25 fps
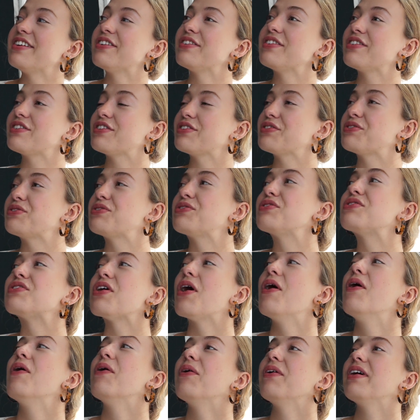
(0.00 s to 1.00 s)
it was just
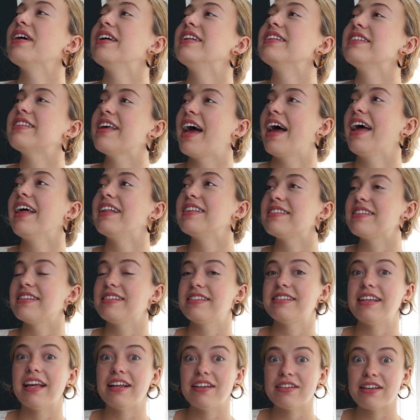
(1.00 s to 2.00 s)
so intense.
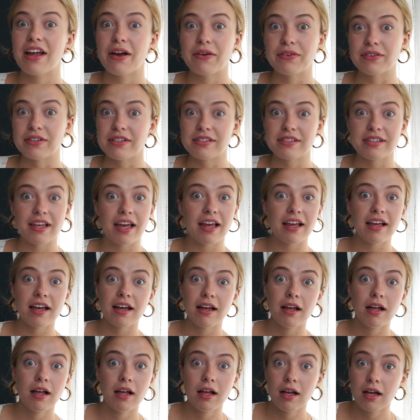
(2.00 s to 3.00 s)
And Sage and I were just like,
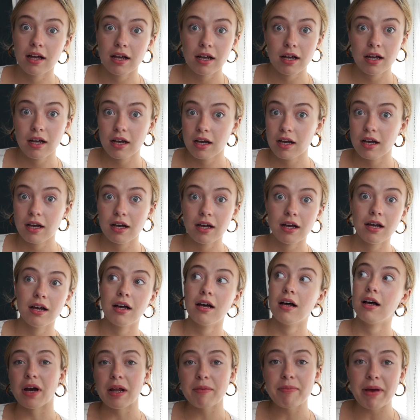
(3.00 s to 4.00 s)

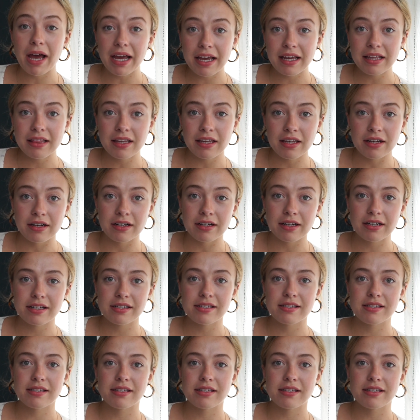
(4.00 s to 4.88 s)
run back in the yurt.